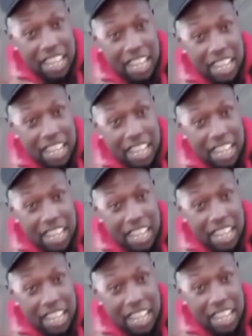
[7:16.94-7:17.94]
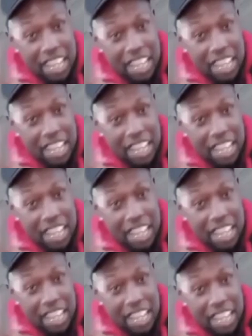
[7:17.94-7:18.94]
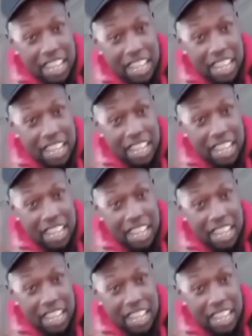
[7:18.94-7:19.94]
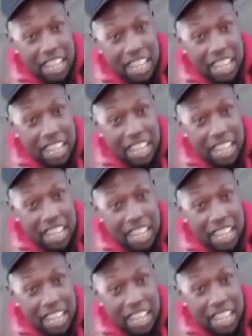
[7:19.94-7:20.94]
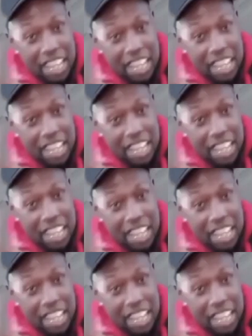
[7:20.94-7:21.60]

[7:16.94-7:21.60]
[no speech]